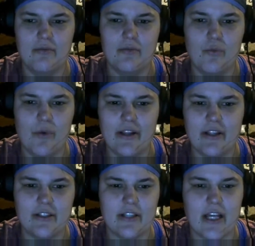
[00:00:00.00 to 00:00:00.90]
when
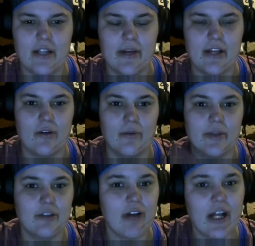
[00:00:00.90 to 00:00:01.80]
this anime is going to
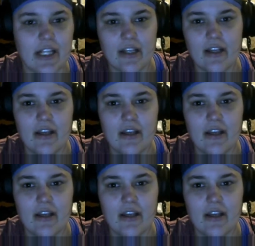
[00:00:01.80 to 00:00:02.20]
be ready.